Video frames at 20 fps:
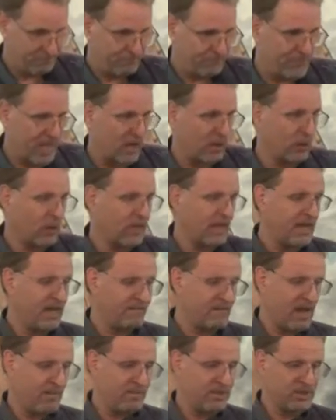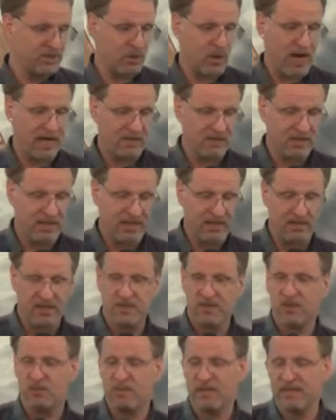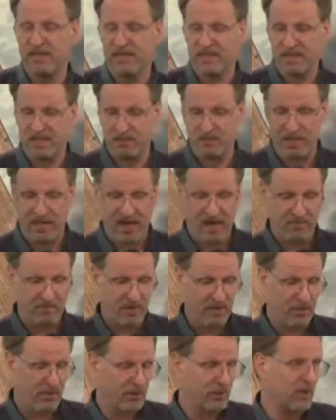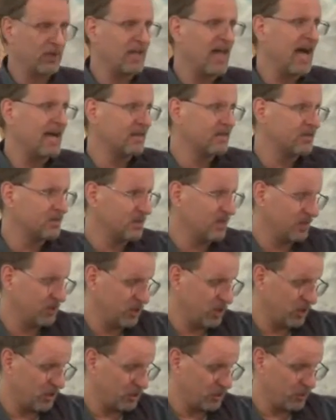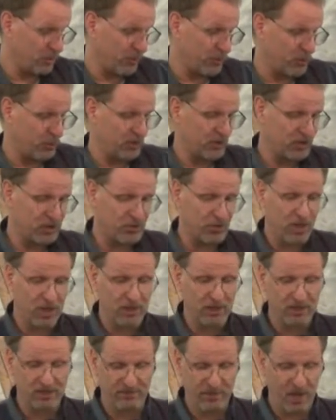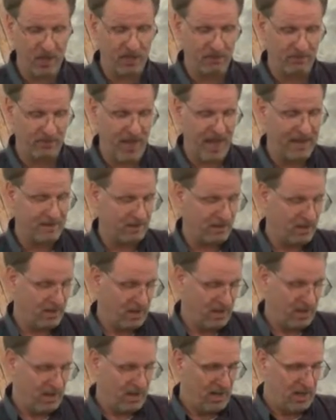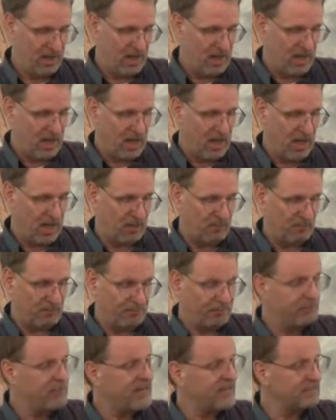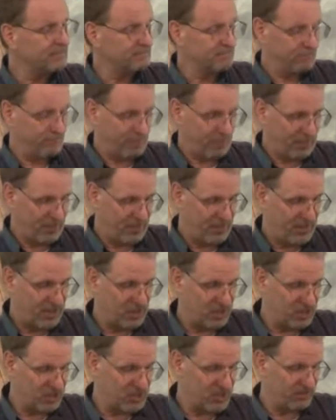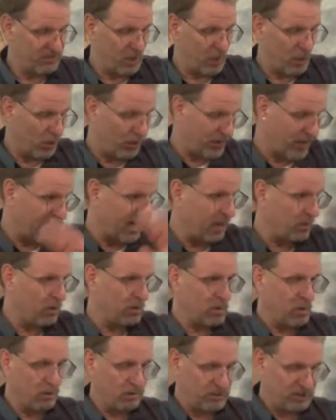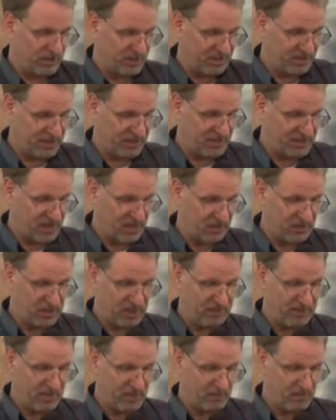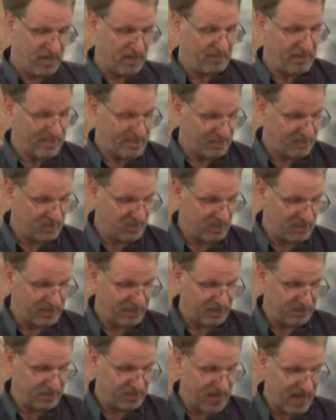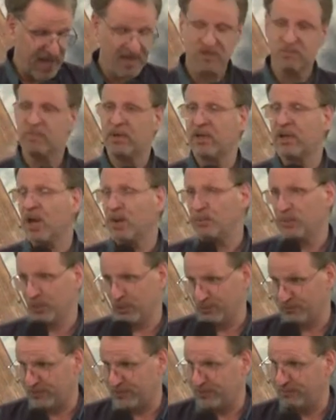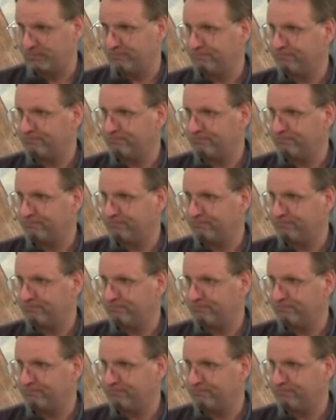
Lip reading: Not only have I been trying to get disability, but I've been through a lot in 6 years through the struggle of all of that. But the gist of the whole thing, I won't go into the details of it, but my disability has been approved.